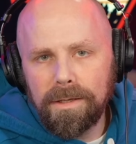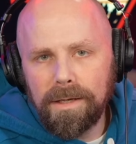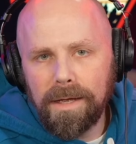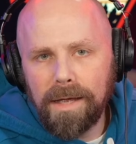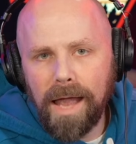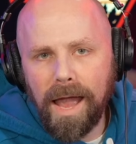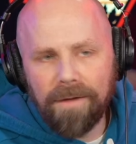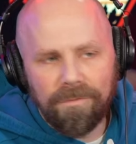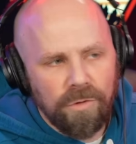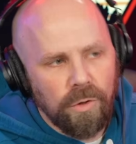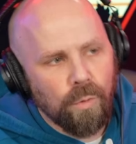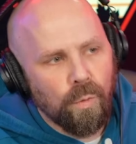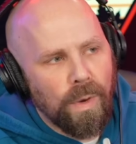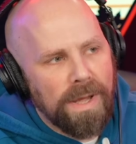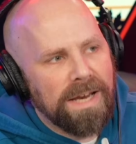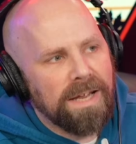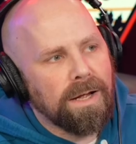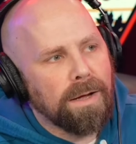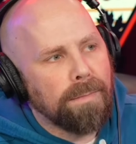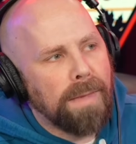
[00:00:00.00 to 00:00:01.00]
after
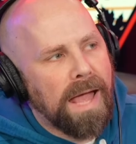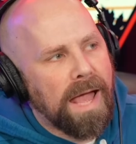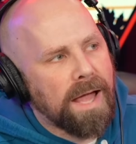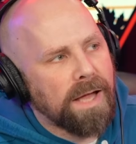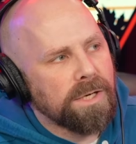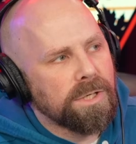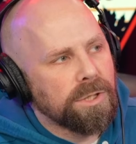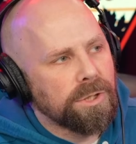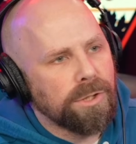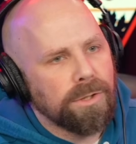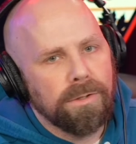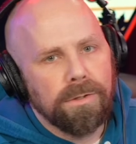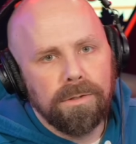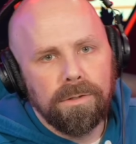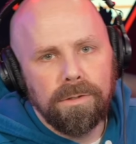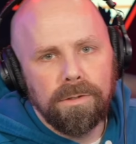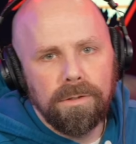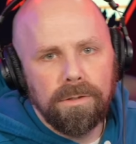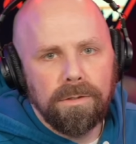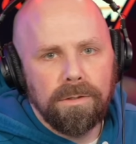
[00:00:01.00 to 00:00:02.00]
winning a match,
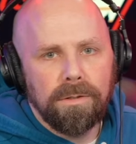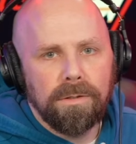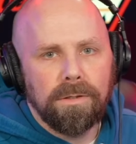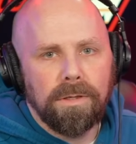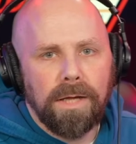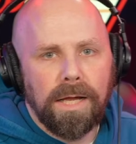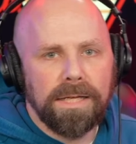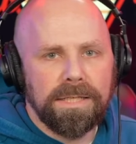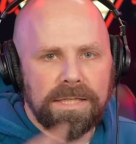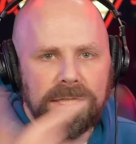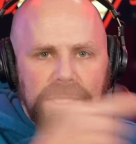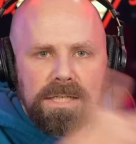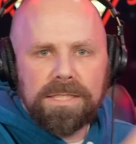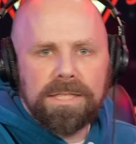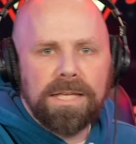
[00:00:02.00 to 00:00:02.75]
has this